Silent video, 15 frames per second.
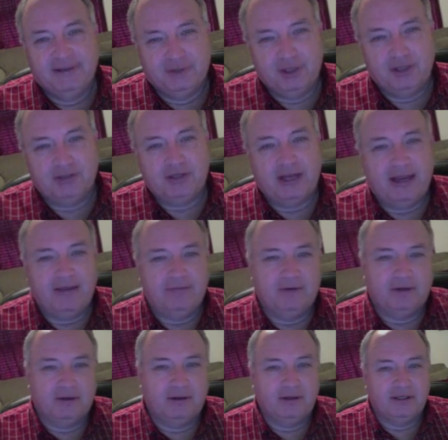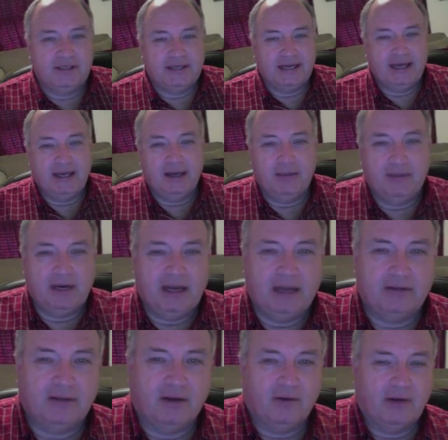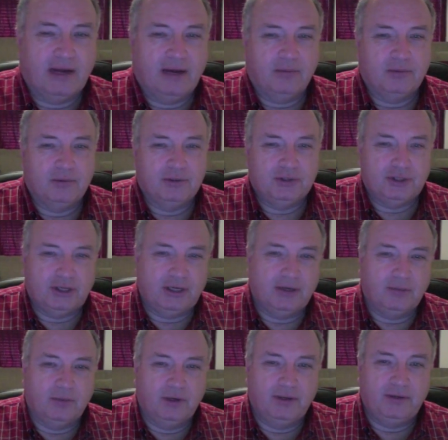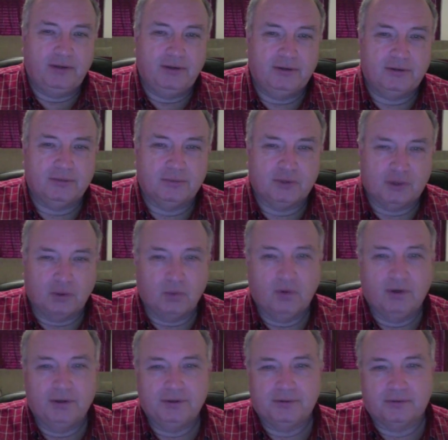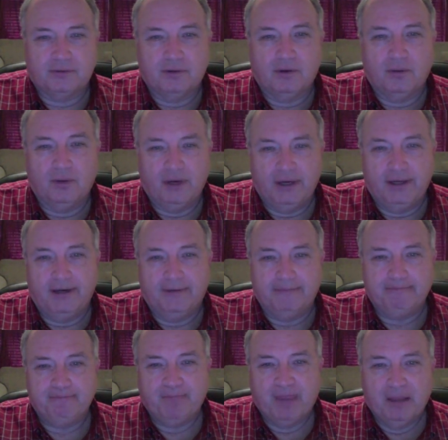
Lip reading: just having a good time, and I thought I would share with you some stories of growing up.